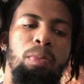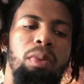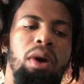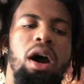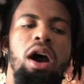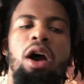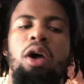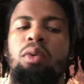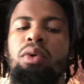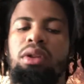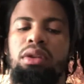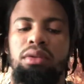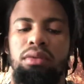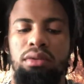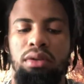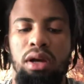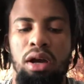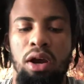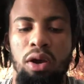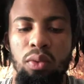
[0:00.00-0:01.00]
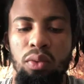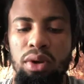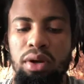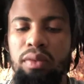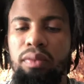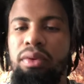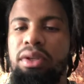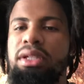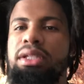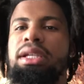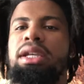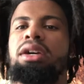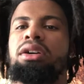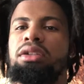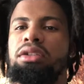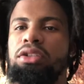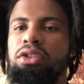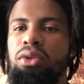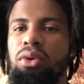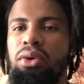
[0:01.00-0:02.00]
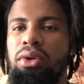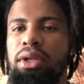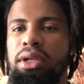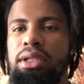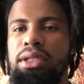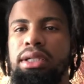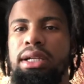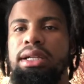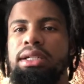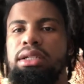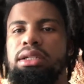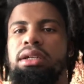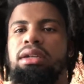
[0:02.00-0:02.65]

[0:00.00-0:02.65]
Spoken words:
I don't want to retell the story because I